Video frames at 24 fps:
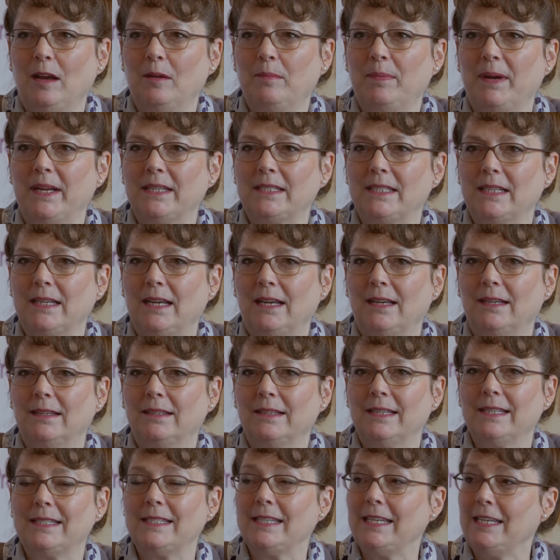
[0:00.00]
but
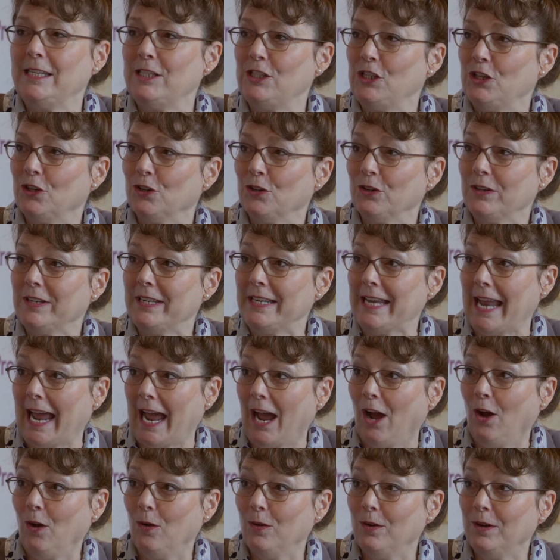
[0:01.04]
it's easier
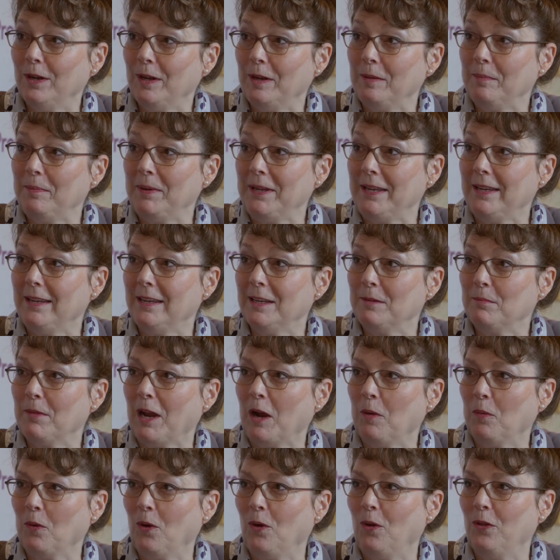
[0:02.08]
now being in my
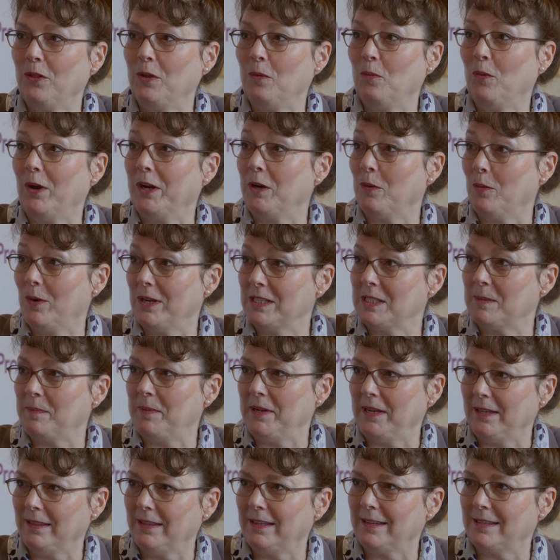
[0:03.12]
role than what it was
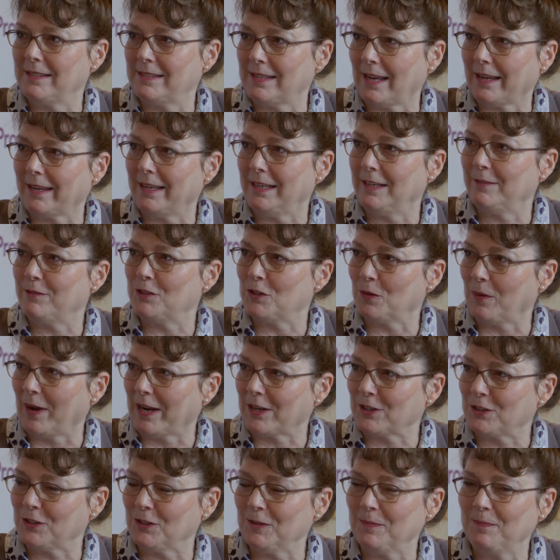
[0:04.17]
being the executive
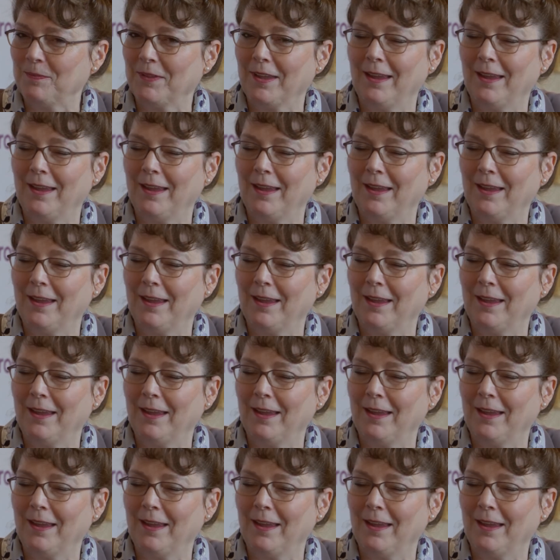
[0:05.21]
director.